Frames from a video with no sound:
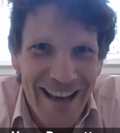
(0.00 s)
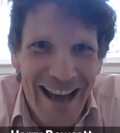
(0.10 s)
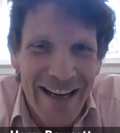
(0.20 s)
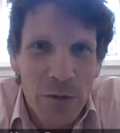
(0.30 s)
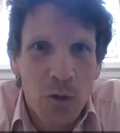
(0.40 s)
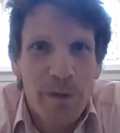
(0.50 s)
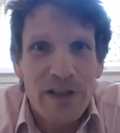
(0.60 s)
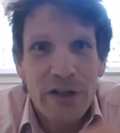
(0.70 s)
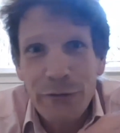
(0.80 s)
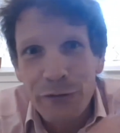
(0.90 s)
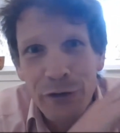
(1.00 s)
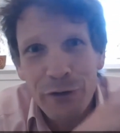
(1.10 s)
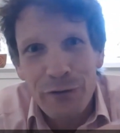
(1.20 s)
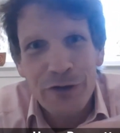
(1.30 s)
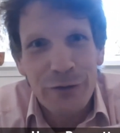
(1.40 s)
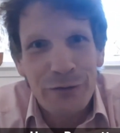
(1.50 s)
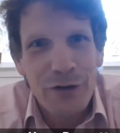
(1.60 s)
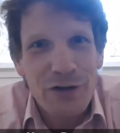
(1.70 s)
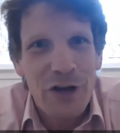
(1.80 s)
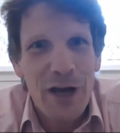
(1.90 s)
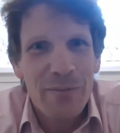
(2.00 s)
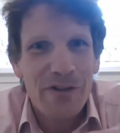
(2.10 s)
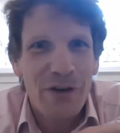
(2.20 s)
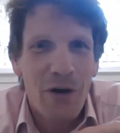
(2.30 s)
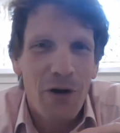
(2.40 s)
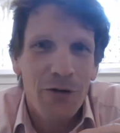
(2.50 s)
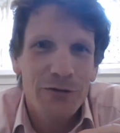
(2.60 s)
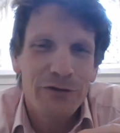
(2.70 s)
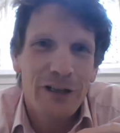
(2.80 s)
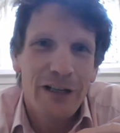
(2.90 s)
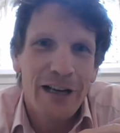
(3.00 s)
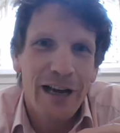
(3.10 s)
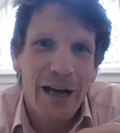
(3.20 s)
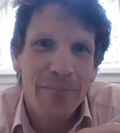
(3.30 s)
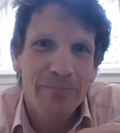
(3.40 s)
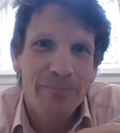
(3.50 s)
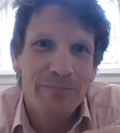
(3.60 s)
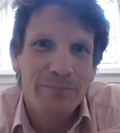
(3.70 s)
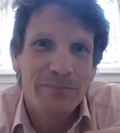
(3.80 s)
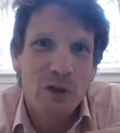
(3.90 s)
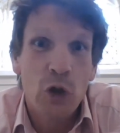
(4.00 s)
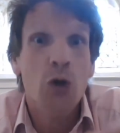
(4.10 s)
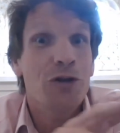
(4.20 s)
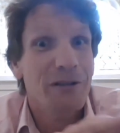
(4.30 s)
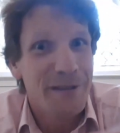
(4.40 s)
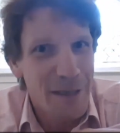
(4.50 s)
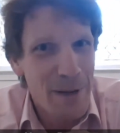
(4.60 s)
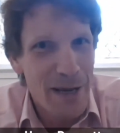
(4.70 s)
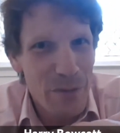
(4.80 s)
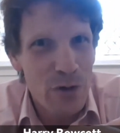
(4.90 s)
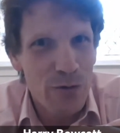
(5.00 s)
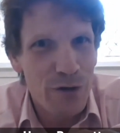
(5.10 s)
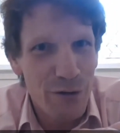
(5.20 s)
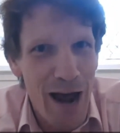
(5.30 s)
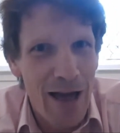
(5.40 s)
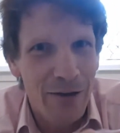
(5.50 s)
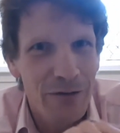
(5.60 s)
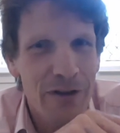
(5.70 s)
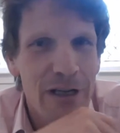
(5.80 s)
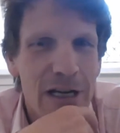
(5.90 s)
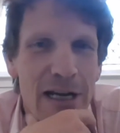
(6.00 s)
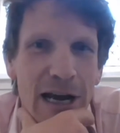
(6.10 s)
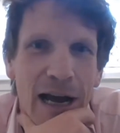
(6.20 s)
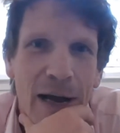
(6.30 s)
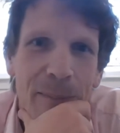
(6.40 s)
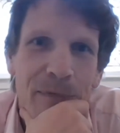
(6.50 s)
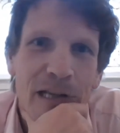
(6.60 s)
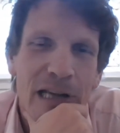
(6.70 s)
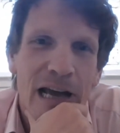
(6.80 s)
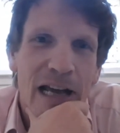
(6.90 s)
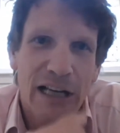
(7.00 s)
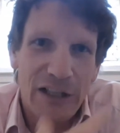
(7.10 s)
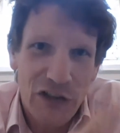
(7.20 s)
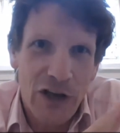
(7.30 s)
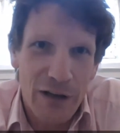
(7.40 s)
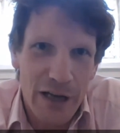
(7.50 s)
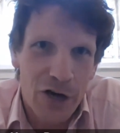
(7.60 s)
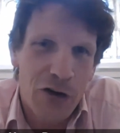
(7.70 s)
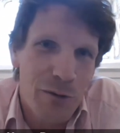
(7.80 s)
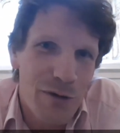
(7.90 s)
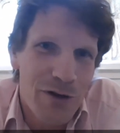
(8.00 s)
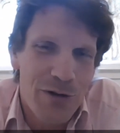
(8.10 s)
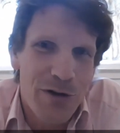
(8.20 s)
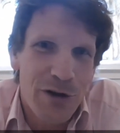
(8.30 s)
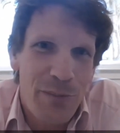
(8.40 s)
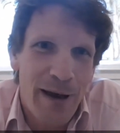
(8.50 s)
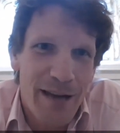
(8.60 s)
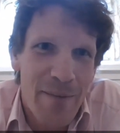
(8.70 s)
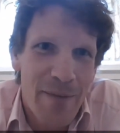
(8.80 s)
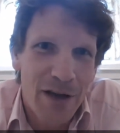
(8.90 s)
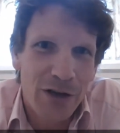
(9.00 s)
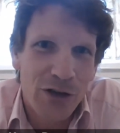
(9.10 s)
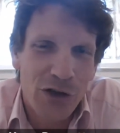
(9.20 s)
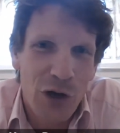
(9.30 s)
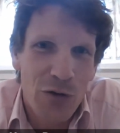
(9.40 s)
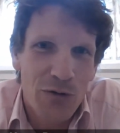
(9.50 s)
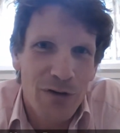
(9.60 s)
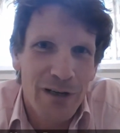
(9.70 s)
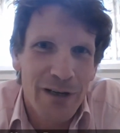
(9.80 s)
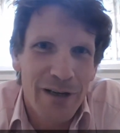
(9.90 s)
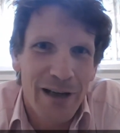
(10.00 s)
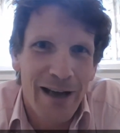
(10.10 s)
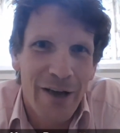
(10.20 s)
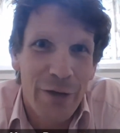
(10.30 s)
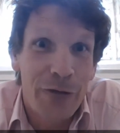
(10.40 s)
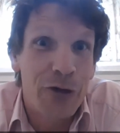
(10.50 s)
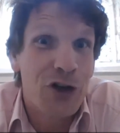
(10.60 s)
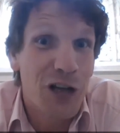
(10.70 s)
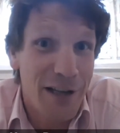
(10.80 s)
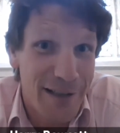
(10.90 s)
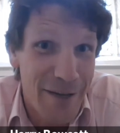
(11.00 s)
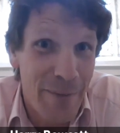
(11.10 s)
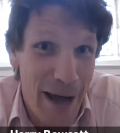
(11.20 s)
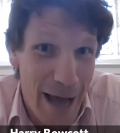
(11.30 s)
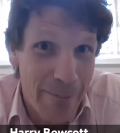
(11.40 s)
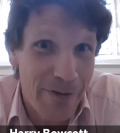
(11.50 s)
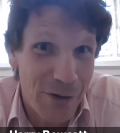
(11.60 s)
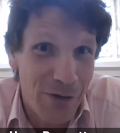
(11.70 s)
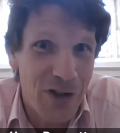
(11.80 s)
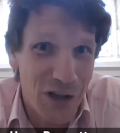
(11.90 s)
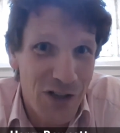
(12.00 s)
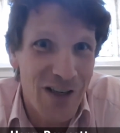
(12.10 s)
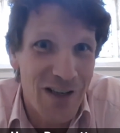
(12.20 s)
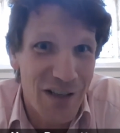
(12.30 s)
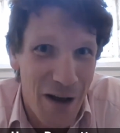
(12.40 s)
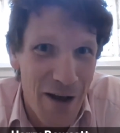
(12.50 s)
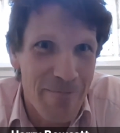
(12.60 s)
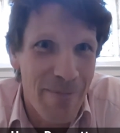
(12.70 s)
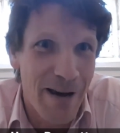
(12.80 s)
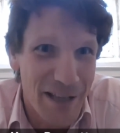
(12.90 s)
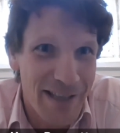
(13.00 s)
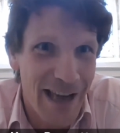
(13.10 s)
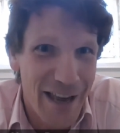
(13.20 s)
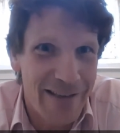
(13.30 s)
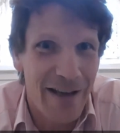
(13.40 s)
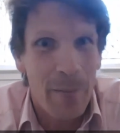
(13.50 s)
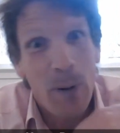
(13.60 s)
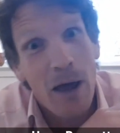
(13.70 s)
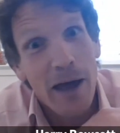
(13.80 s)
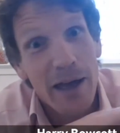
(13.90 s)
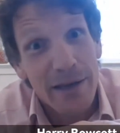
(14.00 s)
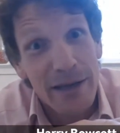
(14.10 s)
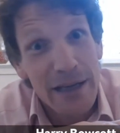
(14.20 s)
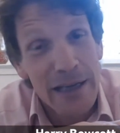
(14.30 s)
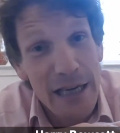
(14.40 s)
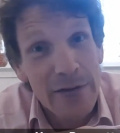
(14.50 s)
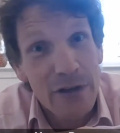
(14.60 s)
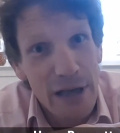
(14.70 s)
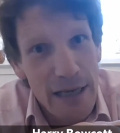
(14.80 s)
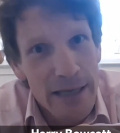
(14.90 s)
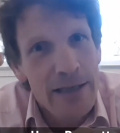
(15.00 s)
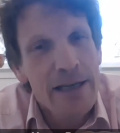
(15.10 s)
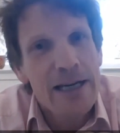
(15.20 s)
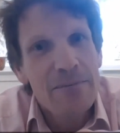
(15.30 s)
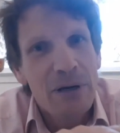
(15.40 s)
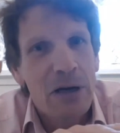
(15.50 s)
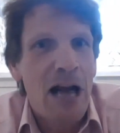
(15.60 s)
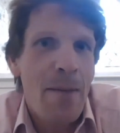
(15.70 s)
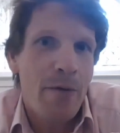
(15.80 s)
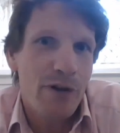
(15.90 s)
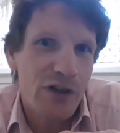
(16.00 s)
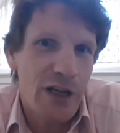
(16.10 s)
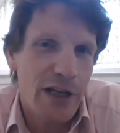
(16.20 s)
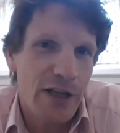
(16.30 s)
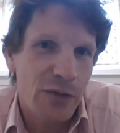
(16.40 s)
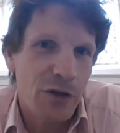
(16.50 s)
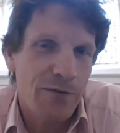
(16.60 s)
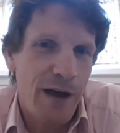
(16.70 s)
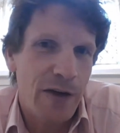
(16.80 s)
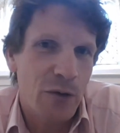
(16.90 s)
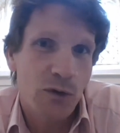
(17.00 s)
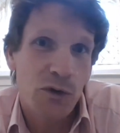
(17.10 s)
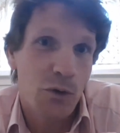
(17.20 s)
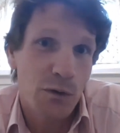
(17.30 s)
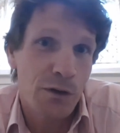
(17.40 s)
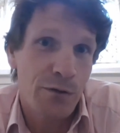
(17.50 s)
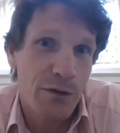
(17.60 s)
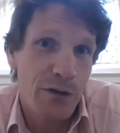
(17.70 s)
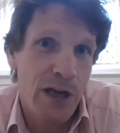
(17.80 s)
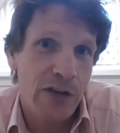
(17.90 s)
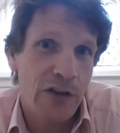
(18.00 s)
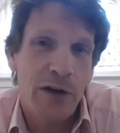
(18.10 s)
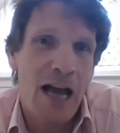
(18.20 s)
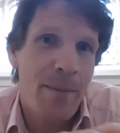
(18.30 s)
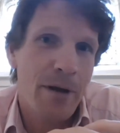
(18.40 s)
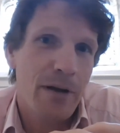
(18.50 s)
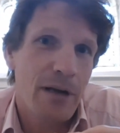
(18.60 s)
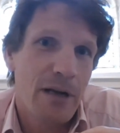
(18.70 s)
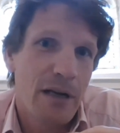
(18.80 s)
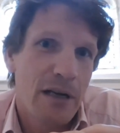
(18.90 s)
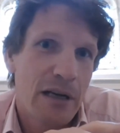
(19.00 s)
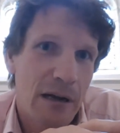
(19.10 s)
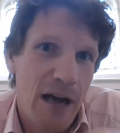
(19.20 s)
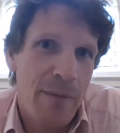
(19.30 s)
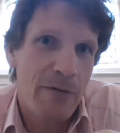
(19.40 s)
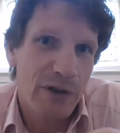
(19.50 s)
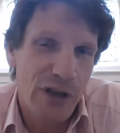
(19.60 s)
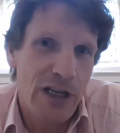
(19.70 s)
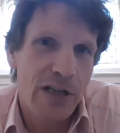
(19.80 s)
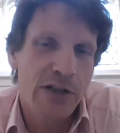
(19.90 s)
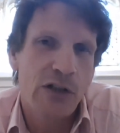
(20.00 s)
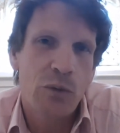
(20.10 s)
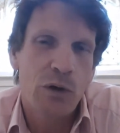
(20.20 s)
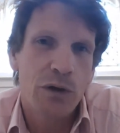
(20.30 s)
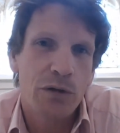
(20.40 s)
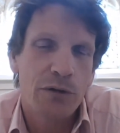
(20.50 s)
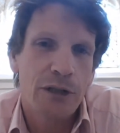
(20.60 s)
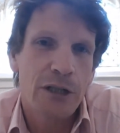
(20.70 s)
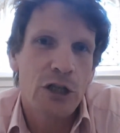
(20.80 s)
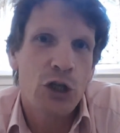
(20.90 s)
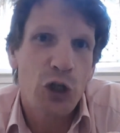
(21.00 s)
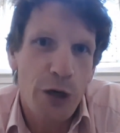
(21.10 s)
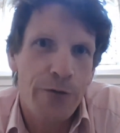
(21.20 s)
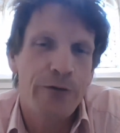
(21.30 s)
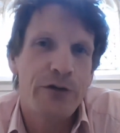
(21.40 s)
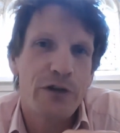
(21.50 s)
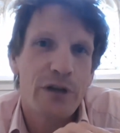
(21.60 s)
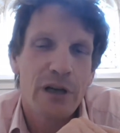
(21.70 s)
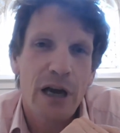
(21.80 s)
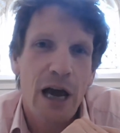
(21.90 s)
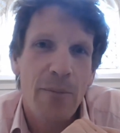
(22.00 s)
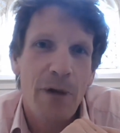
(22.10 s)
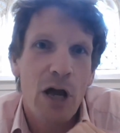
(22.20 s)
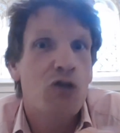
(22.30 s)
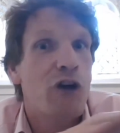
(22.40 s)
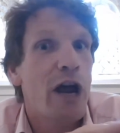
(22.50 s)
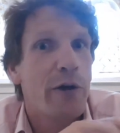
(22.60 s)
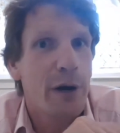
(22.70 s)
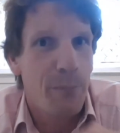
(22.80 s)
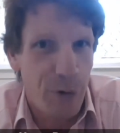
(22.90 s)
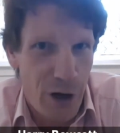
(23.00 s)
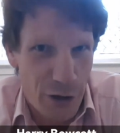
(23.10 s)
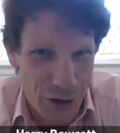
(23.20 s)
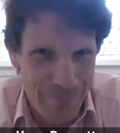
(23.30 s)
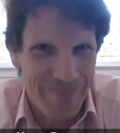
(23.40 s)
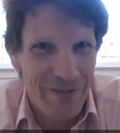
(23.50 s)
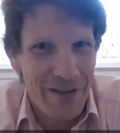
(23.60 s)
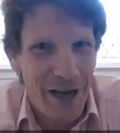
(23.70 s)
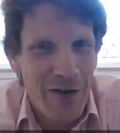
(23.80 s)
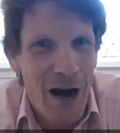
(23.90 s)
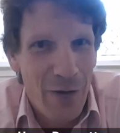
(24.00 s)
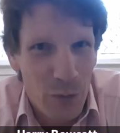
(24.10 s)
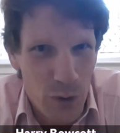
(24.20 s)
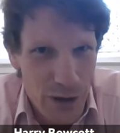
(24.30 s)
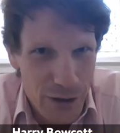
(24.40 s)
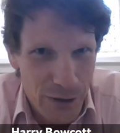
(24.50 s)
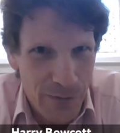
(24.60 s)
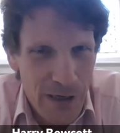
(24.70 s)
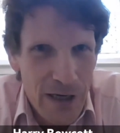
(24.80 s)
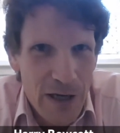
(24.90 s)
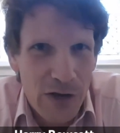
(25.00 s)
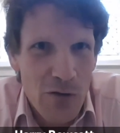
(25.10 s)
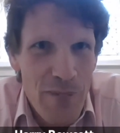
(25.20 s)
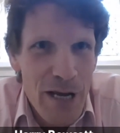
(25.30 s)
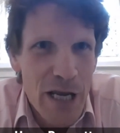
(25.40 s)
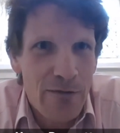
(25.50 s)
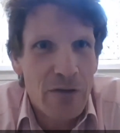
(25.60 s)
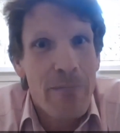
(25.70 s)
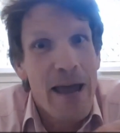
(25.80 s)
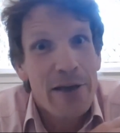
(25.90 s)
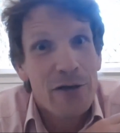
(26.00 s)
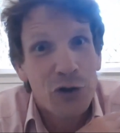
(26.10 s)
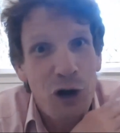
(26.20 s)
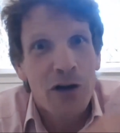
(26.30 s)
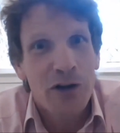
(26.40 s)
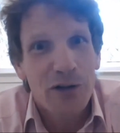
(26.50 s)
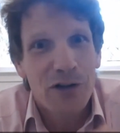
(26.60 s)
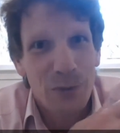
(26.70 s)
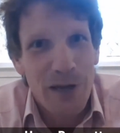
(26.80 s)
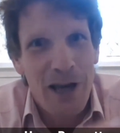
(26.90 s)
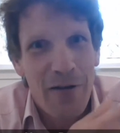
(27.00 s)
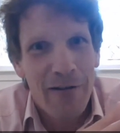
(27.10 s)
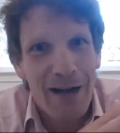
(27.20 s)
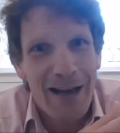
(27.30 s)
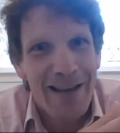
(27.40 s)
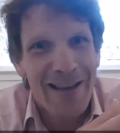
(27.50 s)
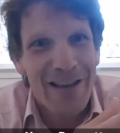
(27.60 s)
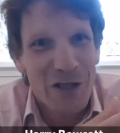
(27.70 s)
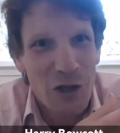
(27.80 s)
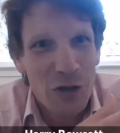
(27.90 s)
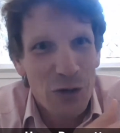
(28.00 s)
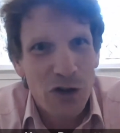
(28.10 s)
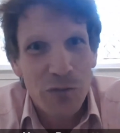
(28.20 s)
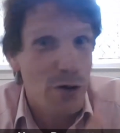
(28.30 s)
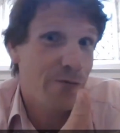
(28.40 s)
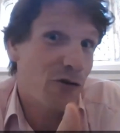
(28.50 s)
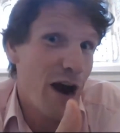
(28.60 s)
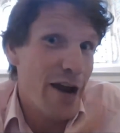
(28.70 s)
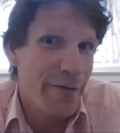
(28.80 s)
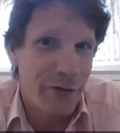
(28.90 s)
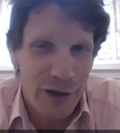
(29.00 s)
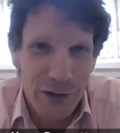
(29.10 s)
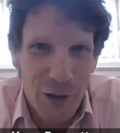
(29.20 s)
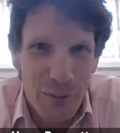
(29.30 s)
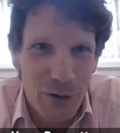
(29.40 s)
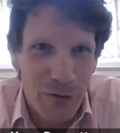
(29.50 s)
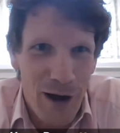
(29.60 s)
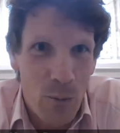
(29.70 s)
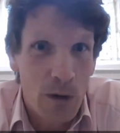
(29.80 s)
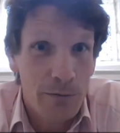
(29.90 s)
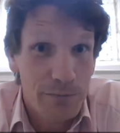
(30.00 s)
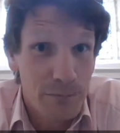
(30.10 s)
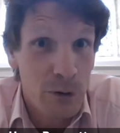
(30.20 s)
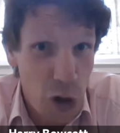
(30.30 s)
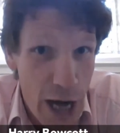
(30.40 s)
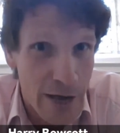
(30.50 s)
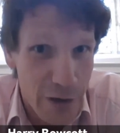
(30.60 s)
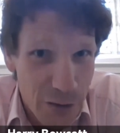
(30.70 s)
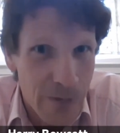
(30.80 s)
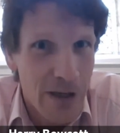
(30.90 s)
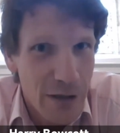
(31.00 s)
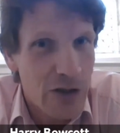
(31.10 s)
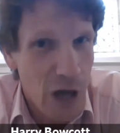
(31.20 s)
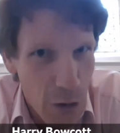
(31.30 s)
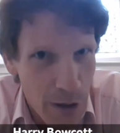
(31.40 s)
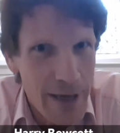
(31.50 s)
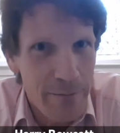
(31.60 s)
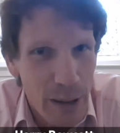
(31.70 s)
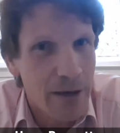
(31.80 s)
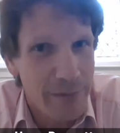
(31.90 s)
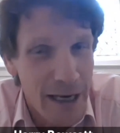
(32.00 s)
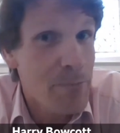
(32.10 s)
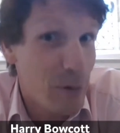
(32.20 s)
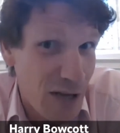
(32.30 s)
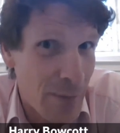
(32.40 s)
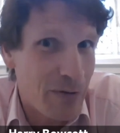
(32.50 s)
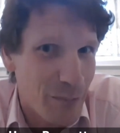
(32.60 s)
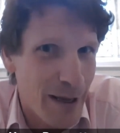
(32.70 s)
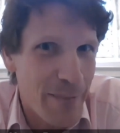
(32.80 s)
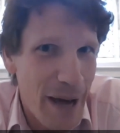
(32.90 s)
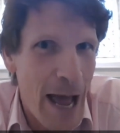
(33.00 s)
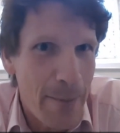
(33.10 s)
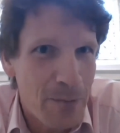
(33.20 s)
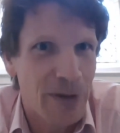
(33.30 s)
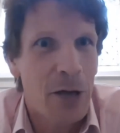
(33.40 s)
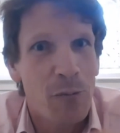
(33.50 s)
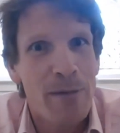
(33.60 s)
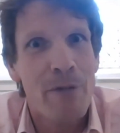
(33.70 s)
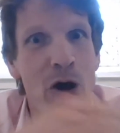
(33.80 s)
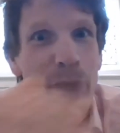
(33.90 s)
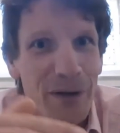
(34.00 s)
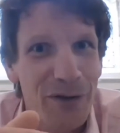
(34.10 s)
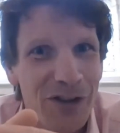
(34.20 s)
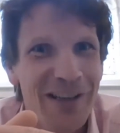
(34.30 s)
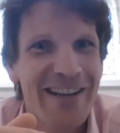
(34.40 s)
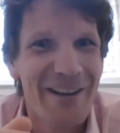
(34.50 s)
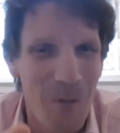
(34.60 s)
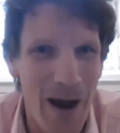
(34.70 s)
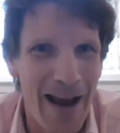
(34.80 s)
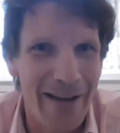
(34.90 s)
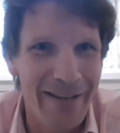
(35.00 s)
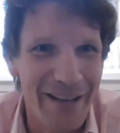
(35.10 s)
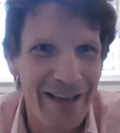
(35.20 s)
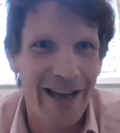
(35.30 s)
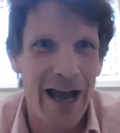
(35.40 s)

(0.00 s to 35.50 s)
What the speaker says: and it will be different for different types of good that are being moved around. I certainly agree with you that the pandemic has shown the fragility, perhaps, of a just-in-time mindset applied evenly. But climate resilience will affect all sorts of different things. So climate resilience will shift agrarian production around the world. So many of the main trunks that we currently use to move grain, for example, around will change slowly and imperceptibly, perhaps. But there will be moments when